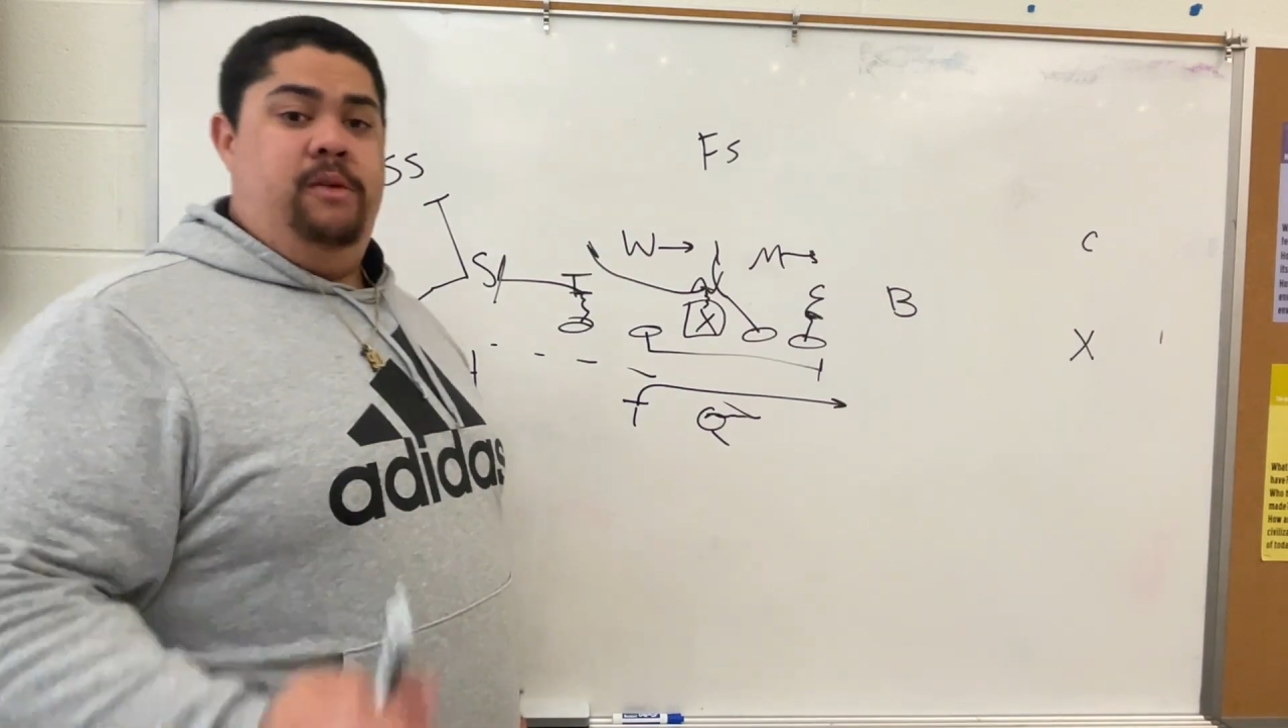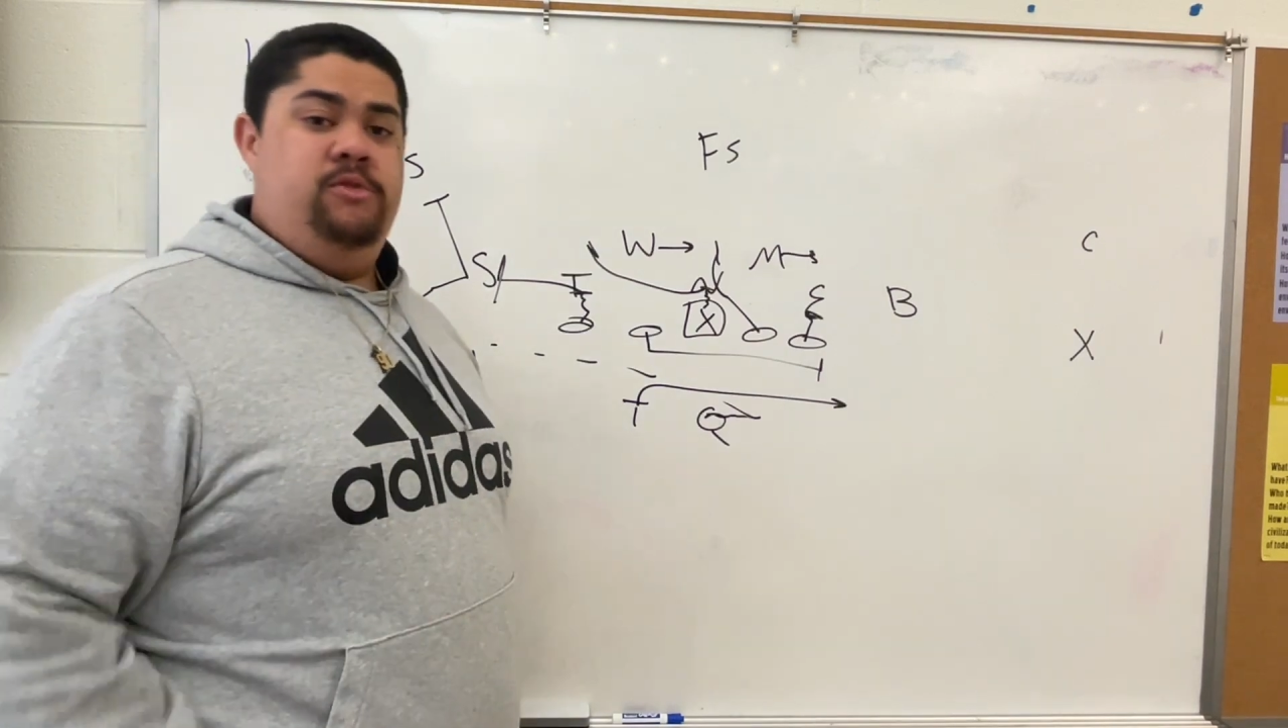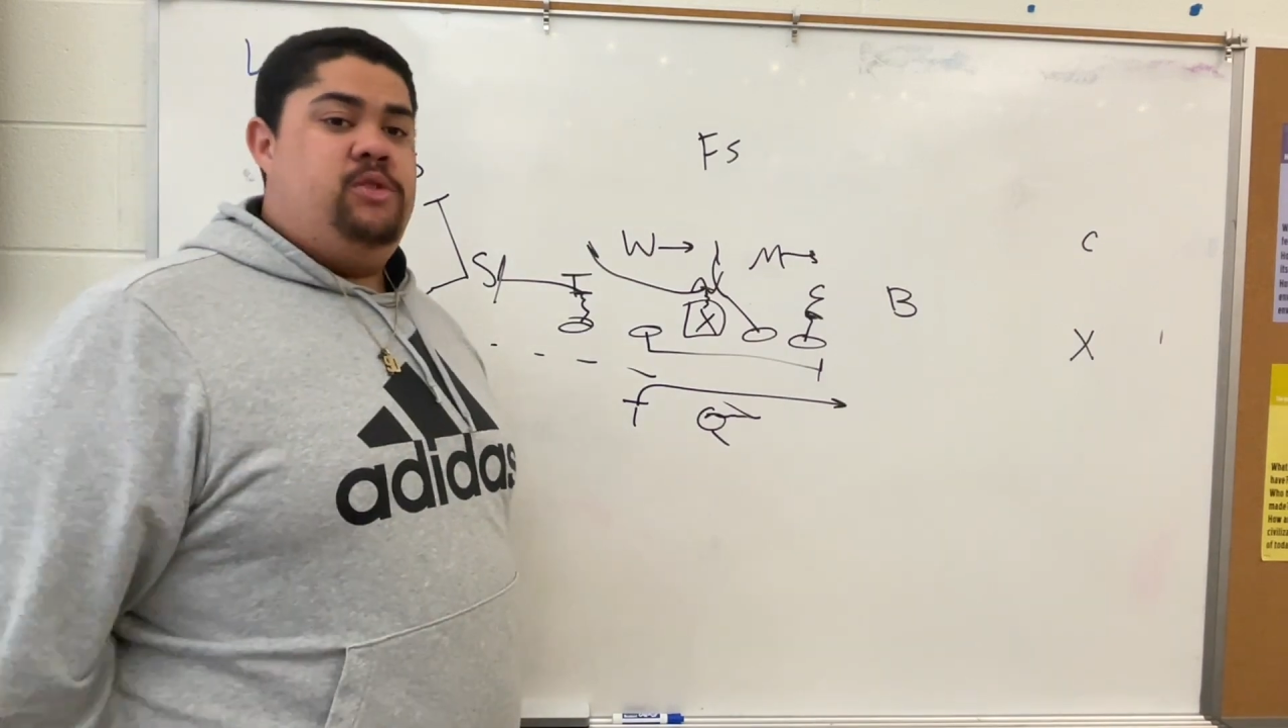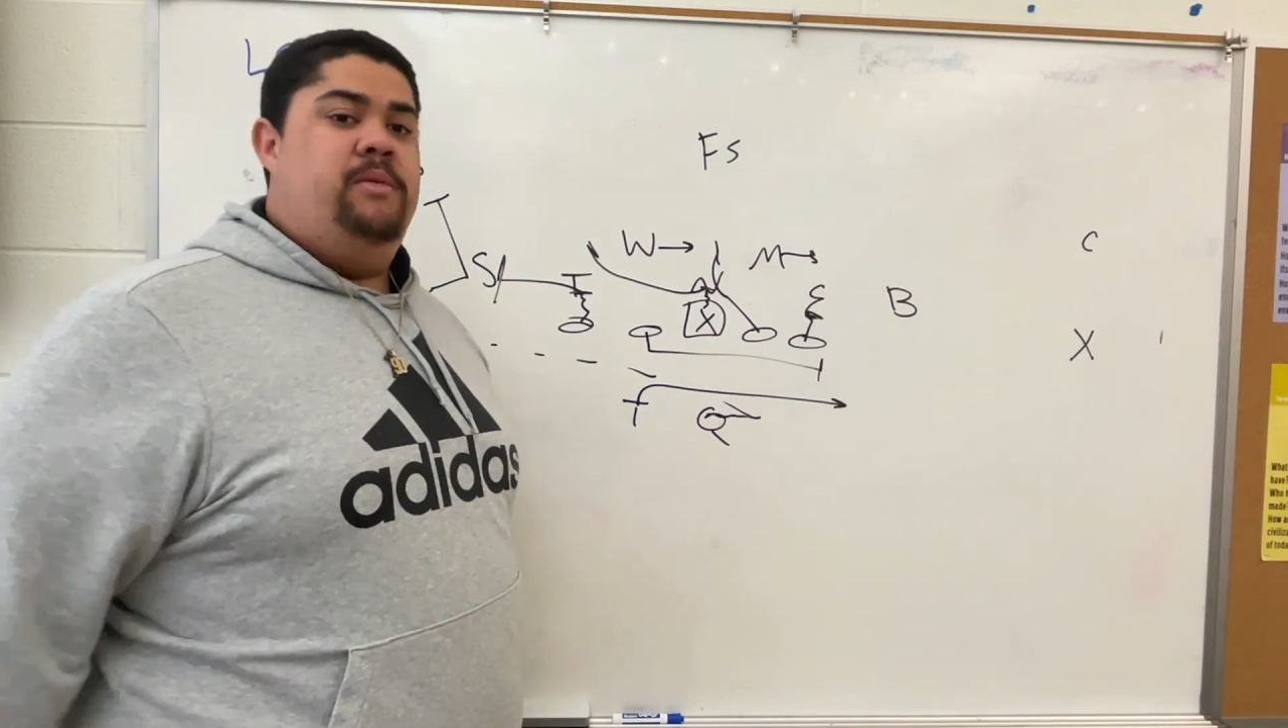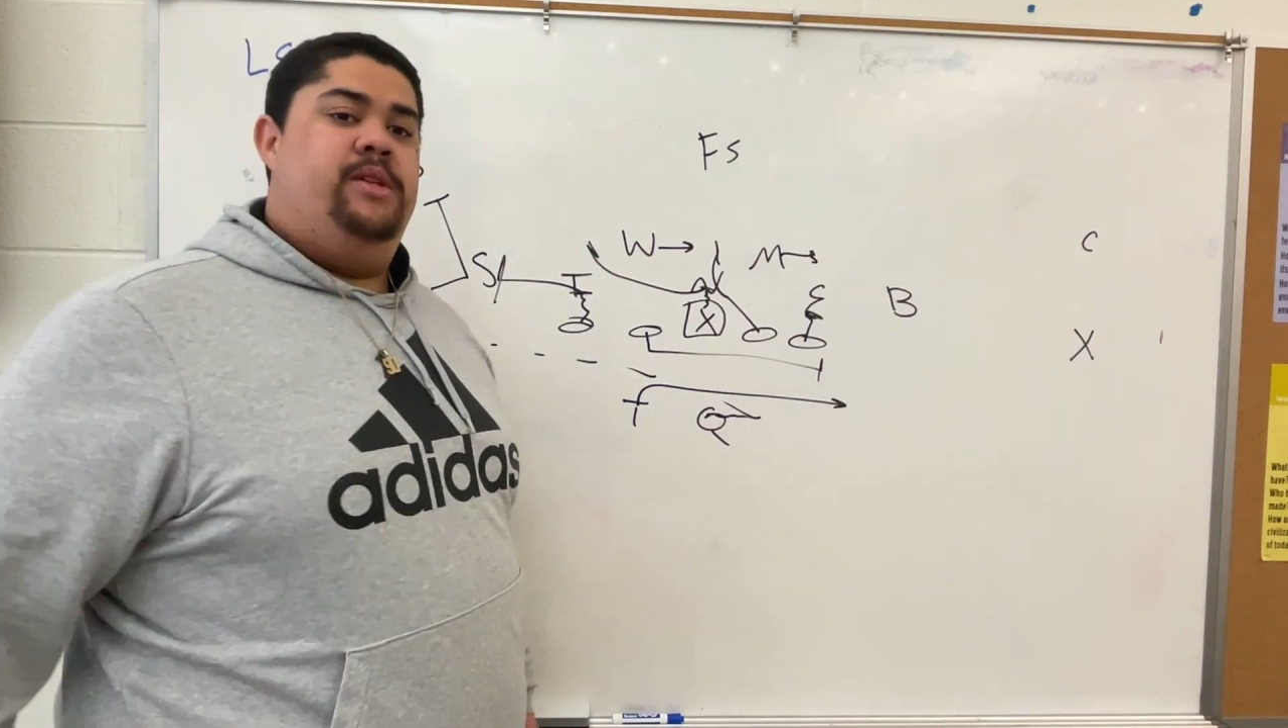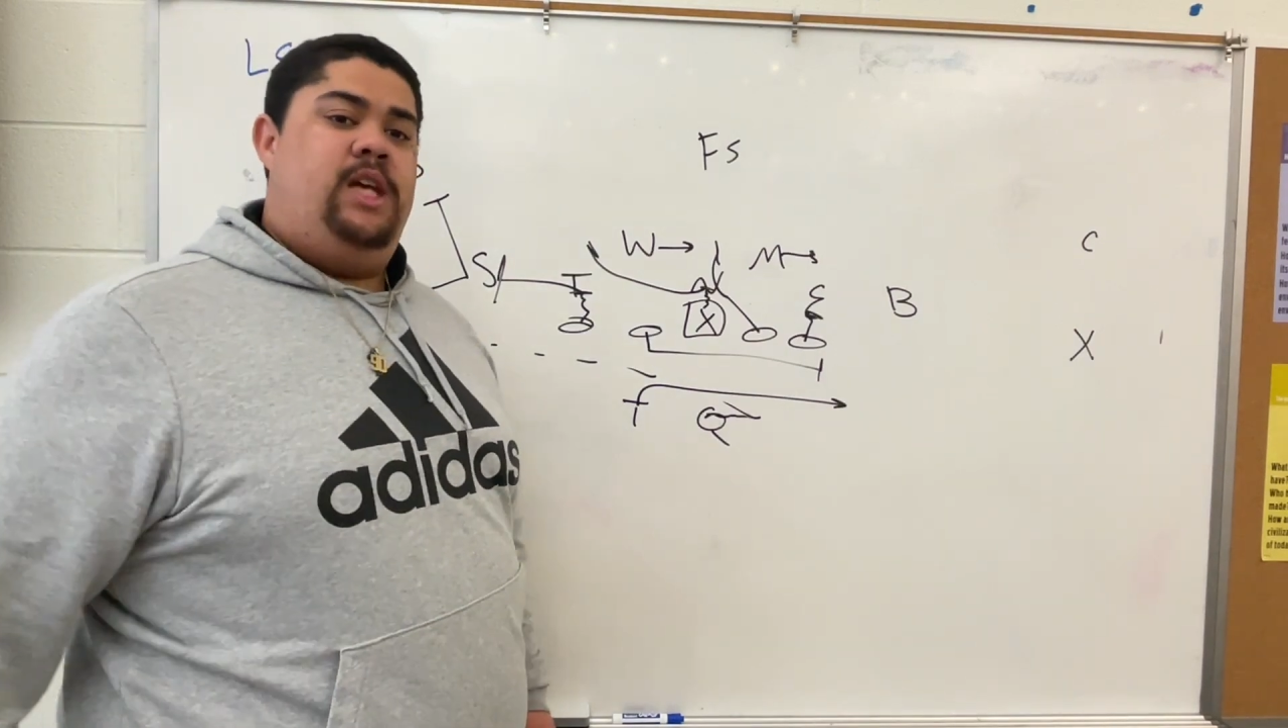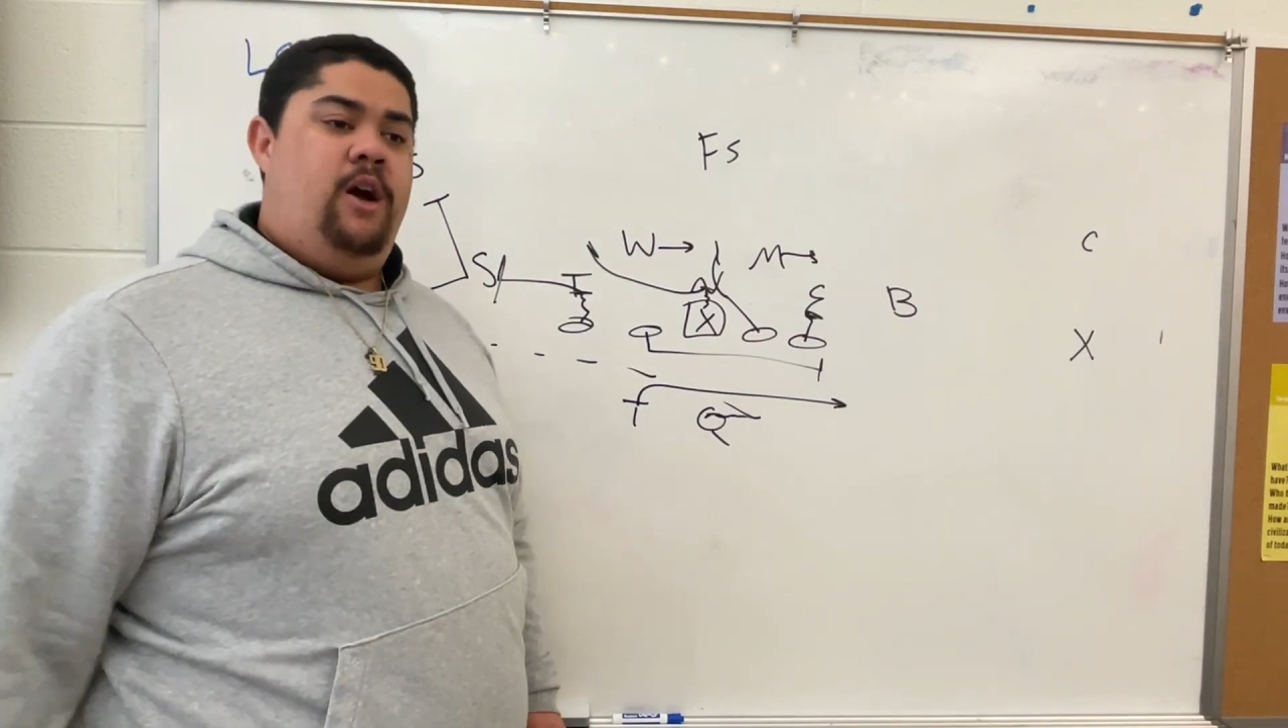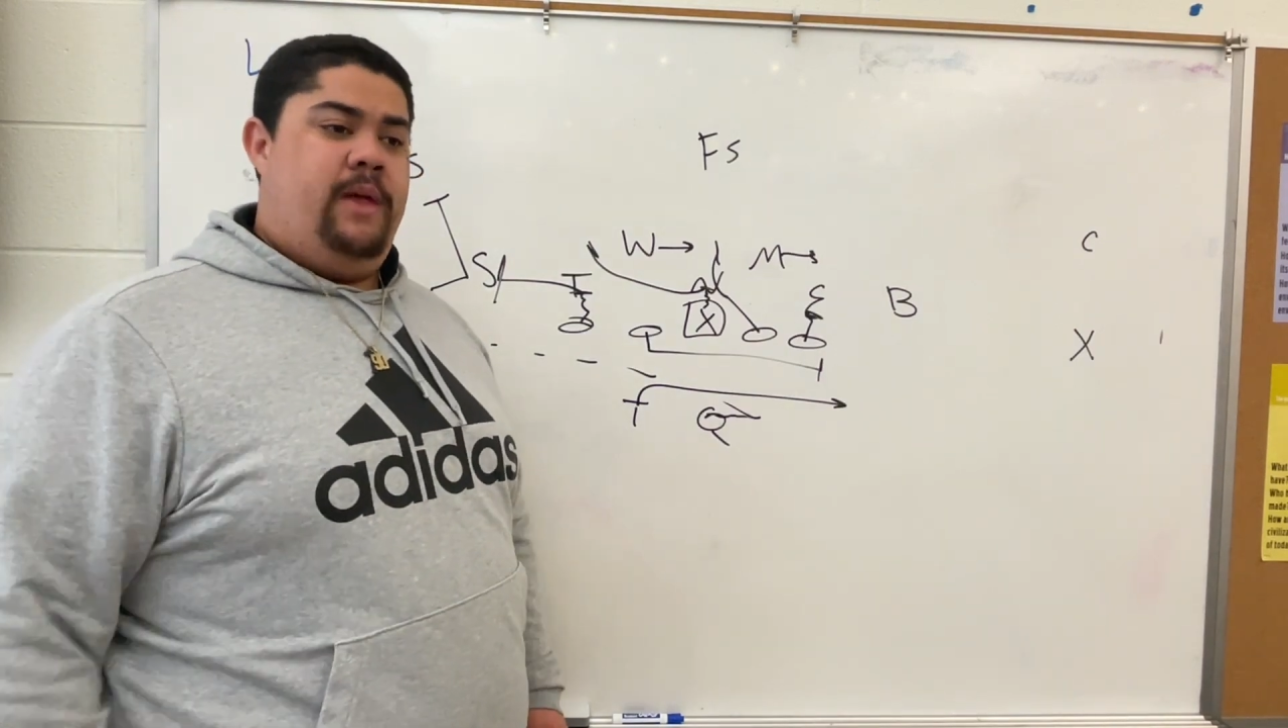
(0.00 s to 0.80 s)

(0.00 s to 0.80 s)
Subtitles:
you should be able to tell